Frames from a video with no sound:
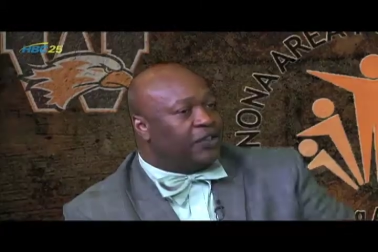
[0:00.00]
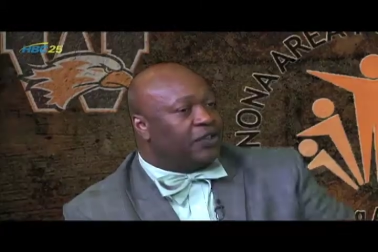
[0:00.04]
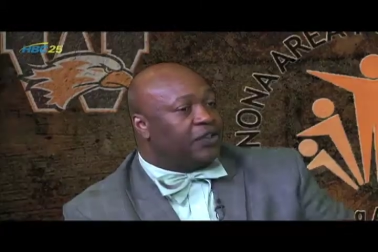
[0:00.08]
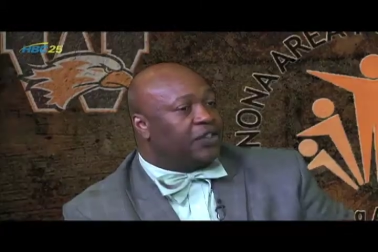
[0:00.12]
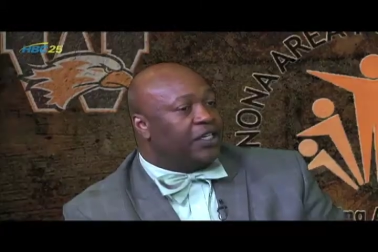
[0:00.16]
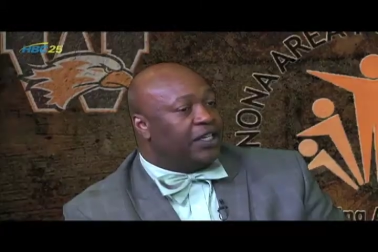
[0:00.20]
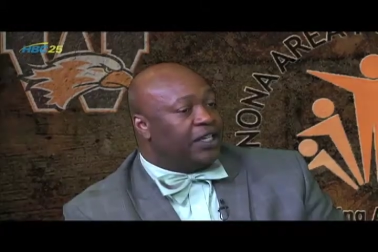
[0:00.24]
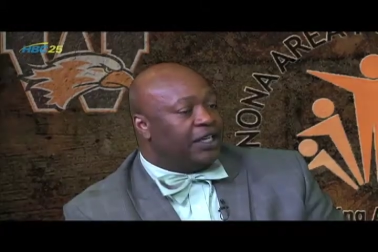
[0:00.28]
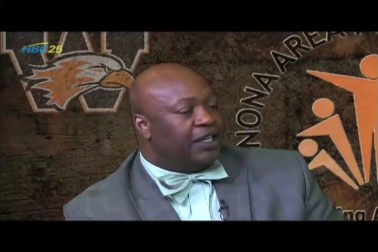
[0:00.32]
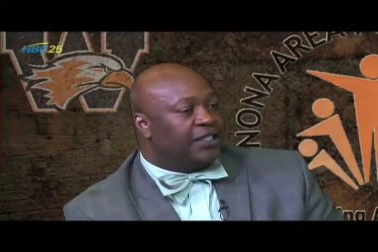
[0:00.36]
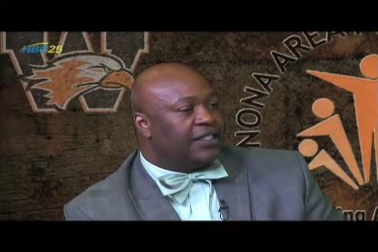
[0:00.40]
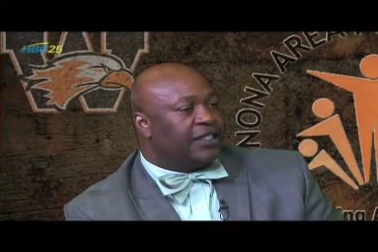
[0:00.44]

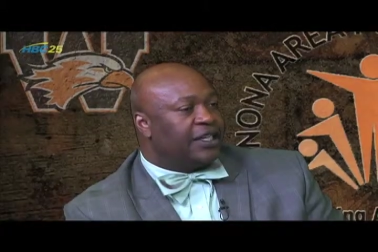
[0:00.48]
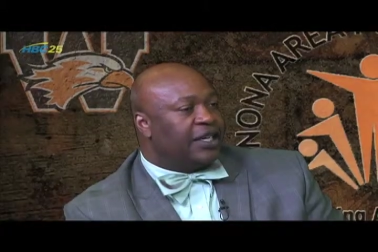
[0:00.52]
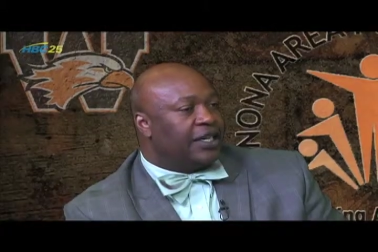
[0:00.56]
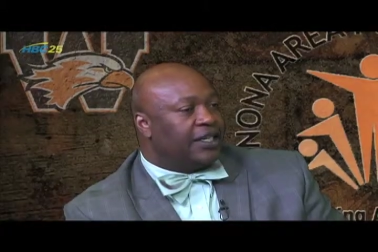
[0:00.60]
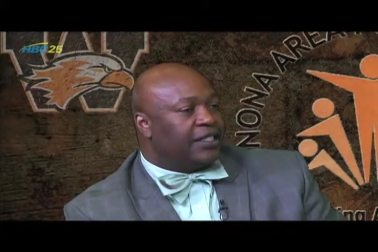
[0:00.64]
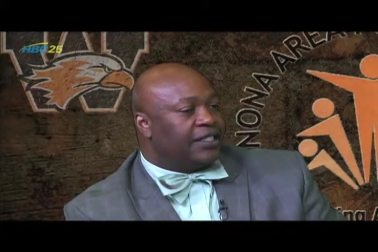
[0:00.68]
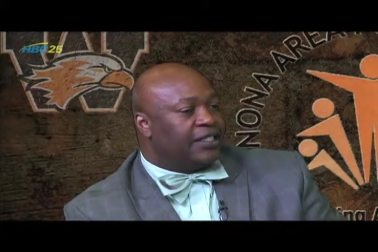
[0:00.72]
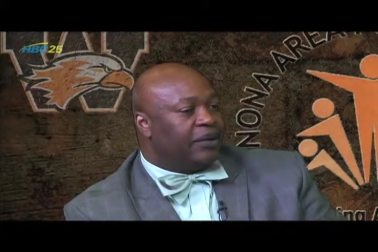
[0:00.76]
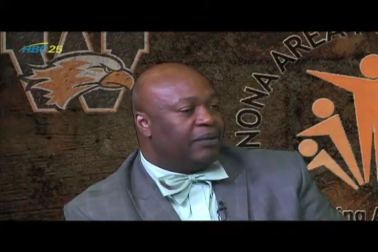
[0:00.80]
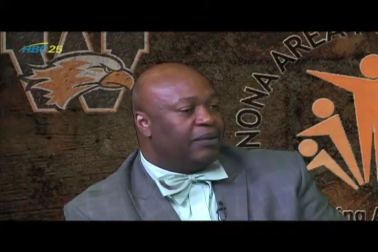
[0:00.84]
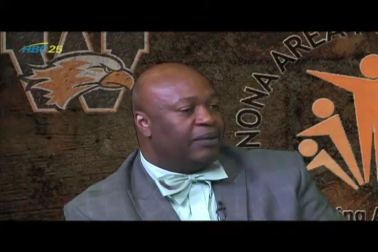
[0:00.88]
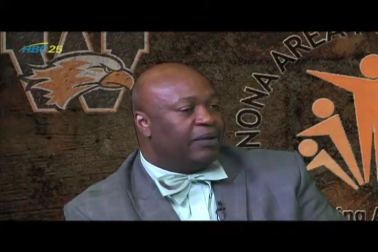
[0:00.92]

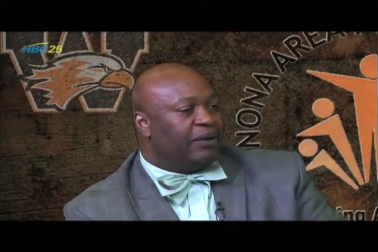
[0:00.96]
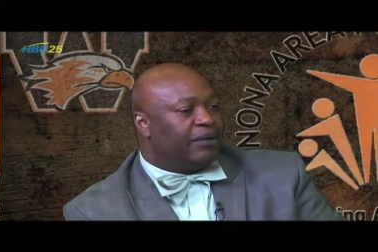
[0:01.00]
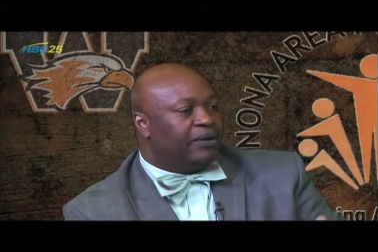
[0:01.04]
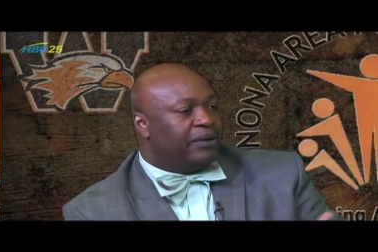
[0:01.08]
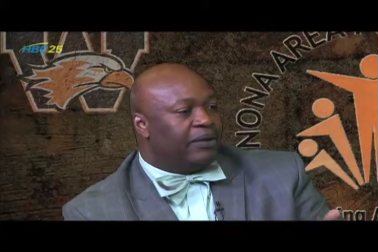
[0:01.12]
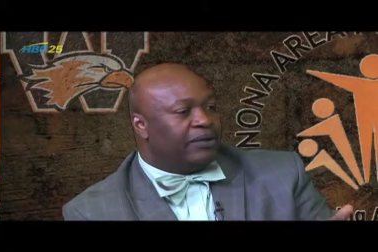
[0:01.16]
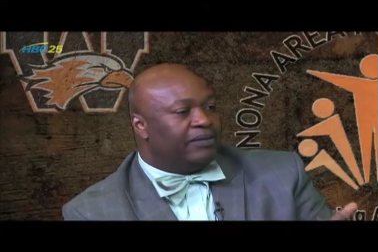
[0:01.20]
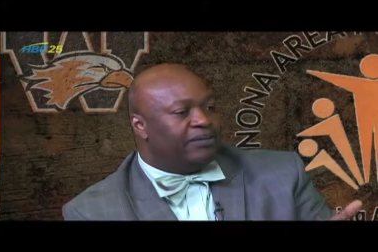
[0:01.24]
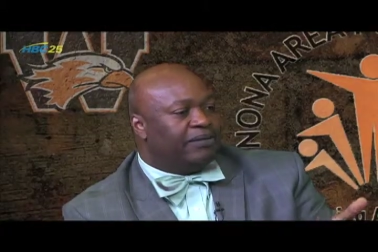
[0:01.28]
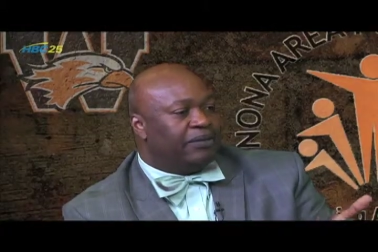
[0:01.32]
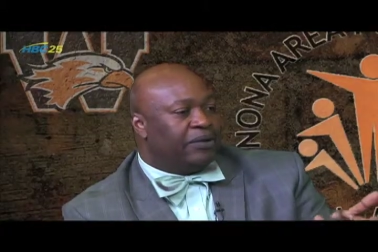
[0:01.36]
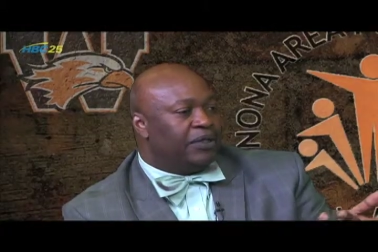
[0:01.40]
CSI, tell
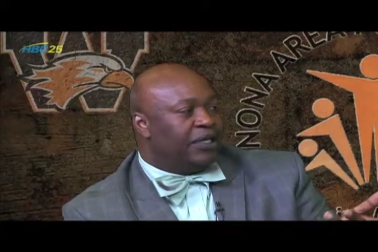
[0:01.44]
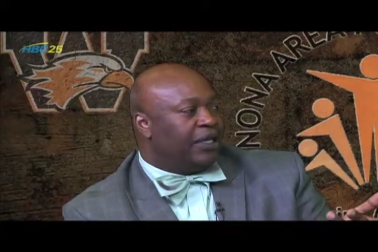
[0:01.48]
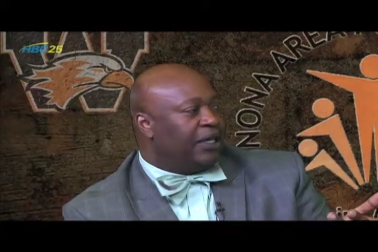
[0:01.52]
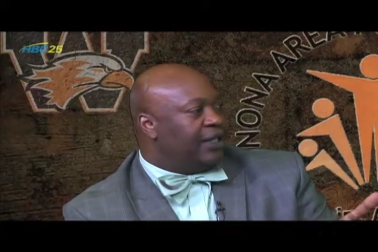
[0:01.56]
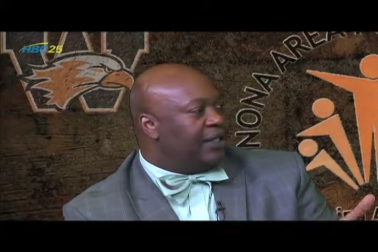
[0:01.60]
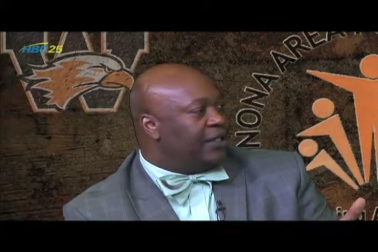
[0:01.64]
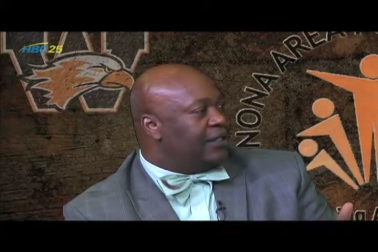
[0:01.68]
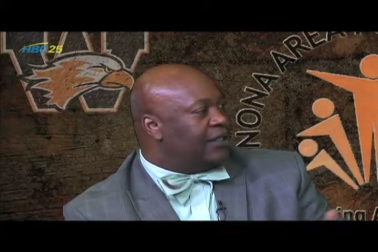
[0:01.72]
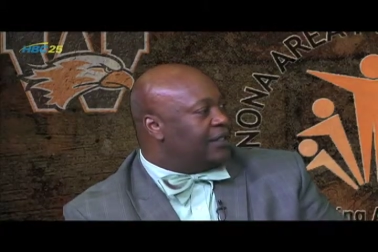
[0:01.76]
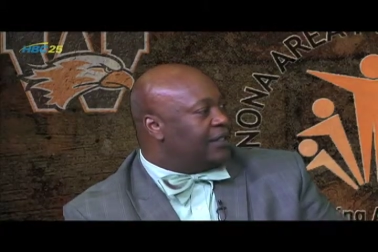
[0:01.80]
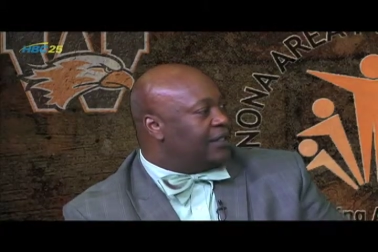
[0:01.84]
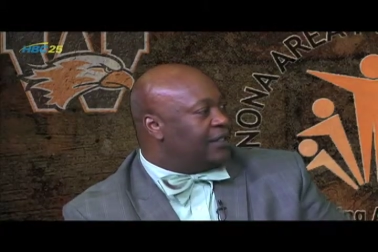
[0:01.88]
me uh,
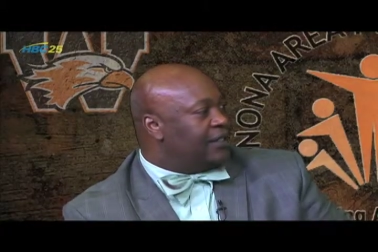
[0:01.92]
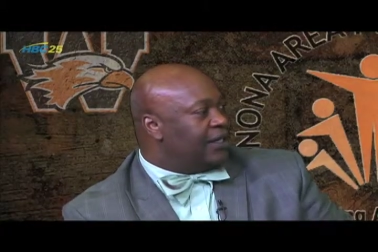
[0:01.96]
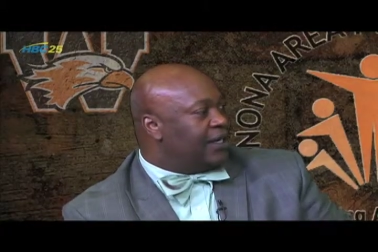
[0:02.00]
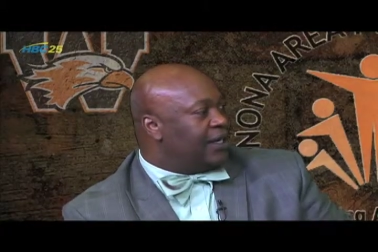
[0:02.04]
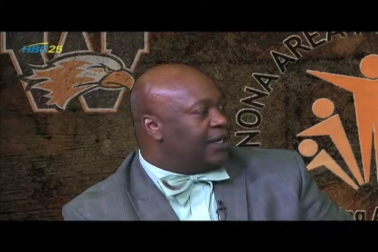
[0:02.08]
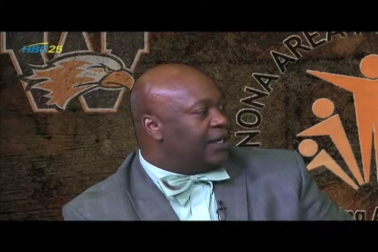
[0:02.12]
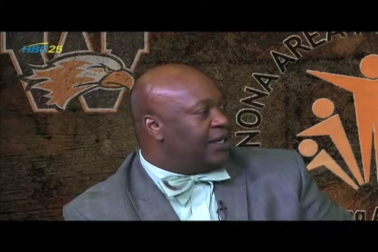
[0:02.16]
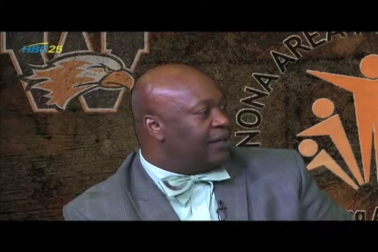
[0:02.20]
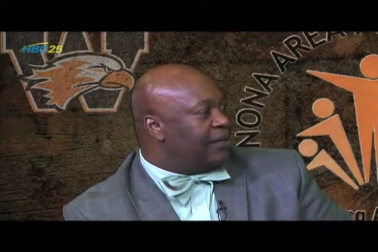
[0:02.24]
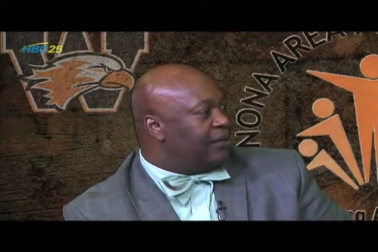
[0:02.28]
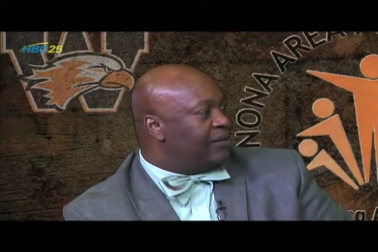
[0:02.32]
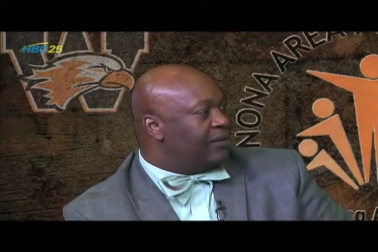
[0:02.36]
dates,
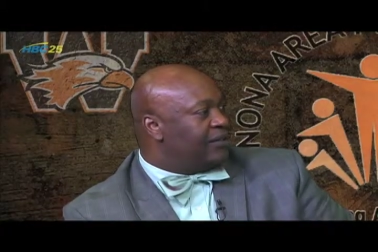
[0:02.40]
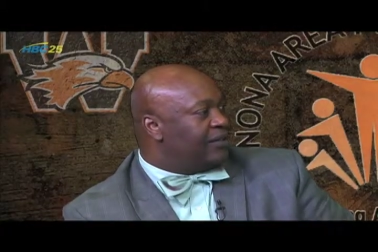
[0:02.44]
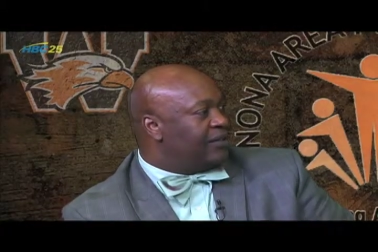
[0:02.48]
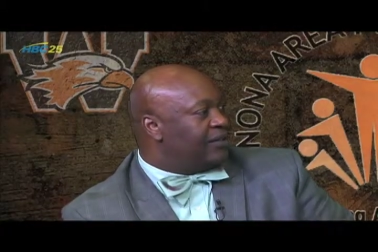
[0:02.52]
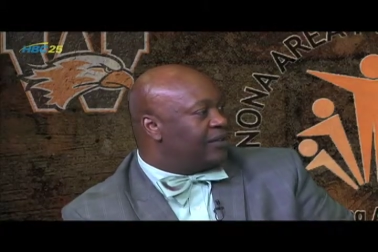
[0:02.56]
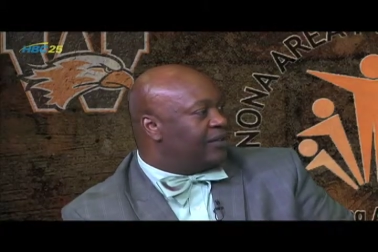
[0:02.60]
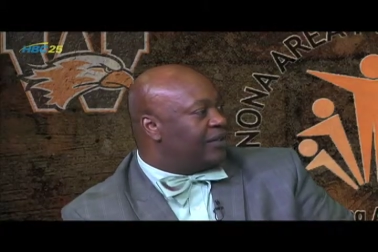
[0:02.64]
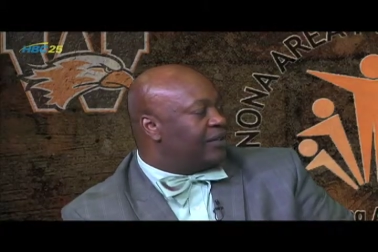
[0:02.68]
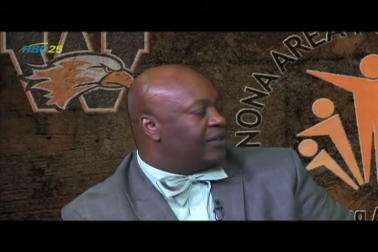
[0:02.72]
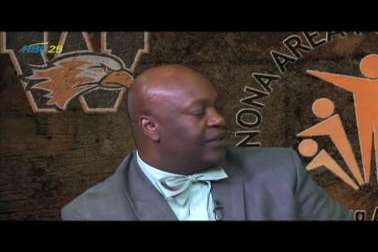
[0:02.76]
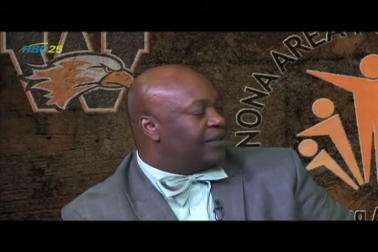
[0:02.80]
time? Yes.